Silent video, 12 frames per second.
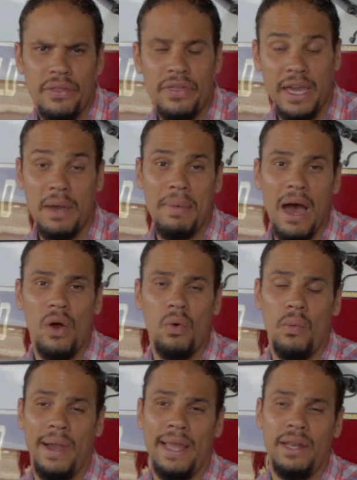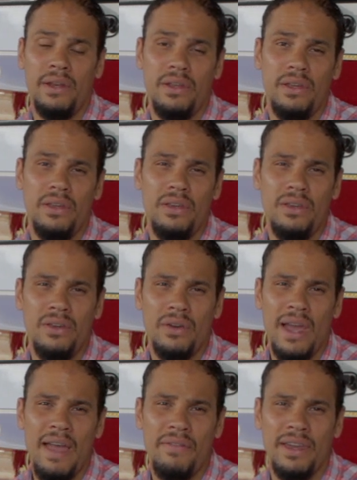Think about when you're
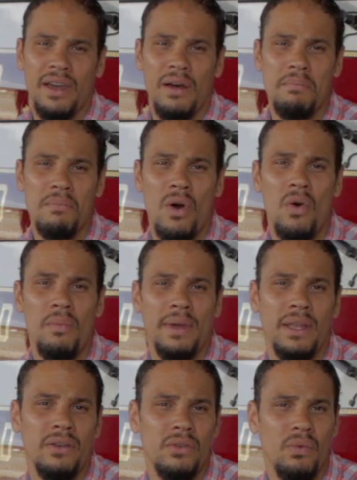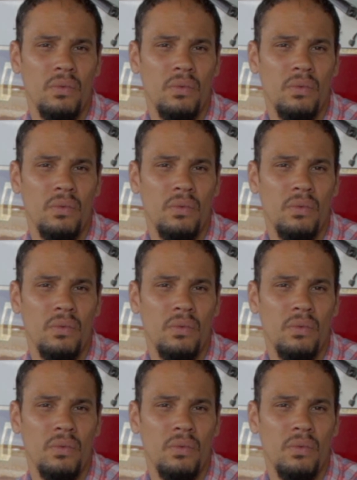having a moment